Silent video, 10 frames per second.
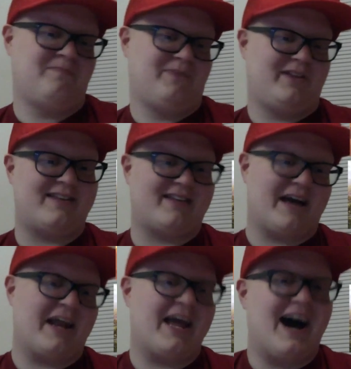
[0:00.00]
That's the kind
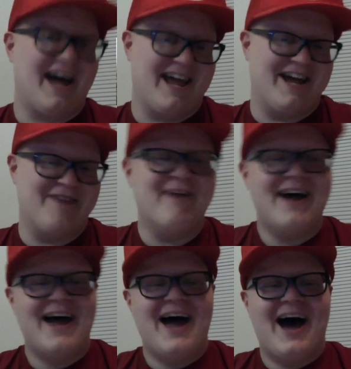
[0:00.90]
of guy I am.
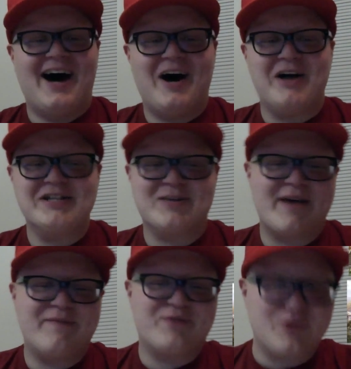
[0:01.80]
Also, we
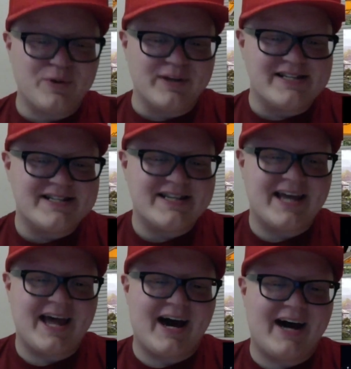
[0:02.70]
have Duelist.
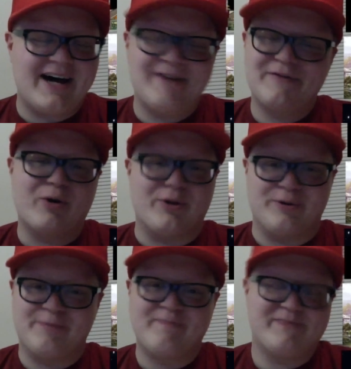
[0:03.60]
No clue.
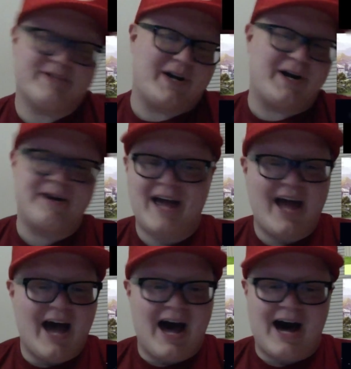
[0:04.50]
Sorry.
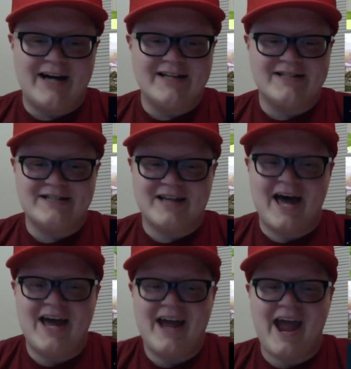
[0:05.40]

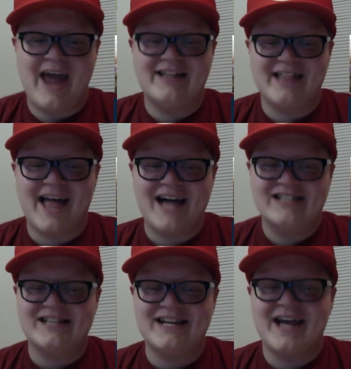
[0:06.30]
And
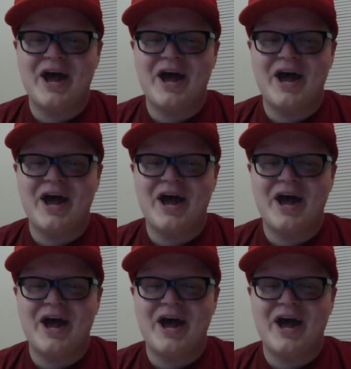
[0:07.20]
lastly,